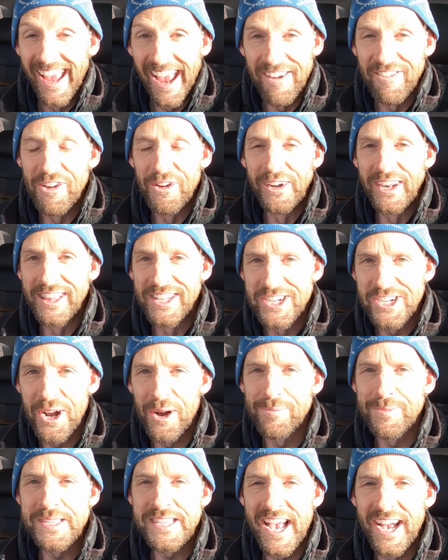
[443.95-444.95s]
Everyone in the
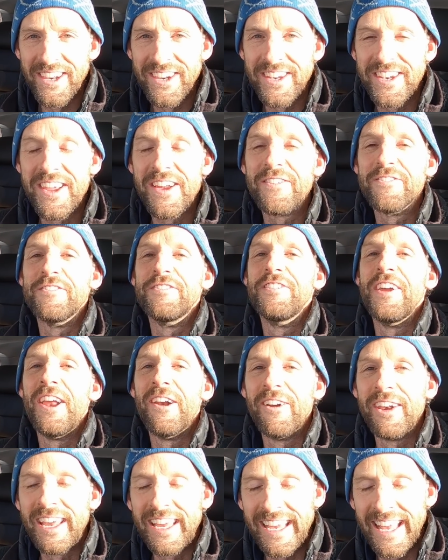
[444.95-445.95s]
shop sounded
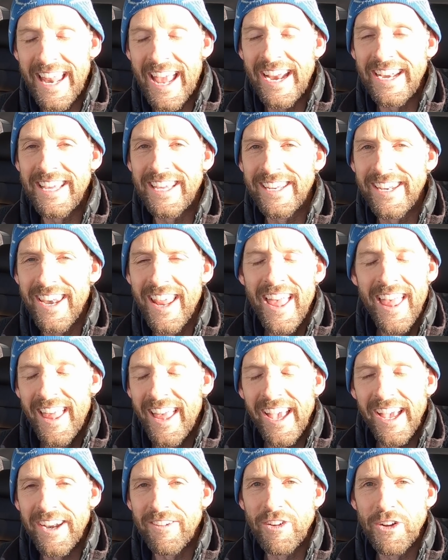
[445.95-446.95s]
very
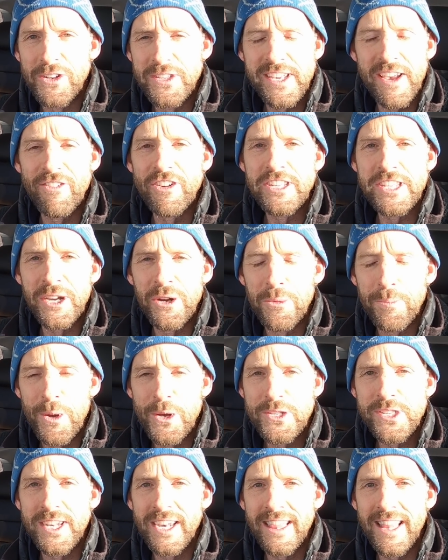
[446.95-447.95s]
Canadian, and of course, every single
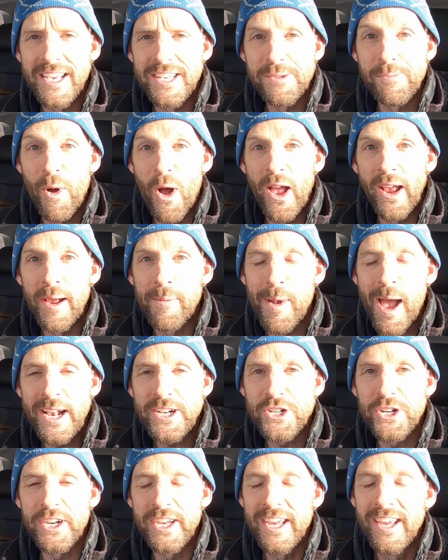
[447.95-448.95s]
person in there is buying a
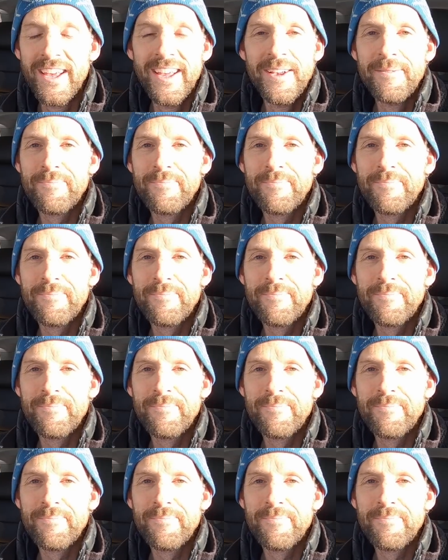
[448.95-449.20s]
battery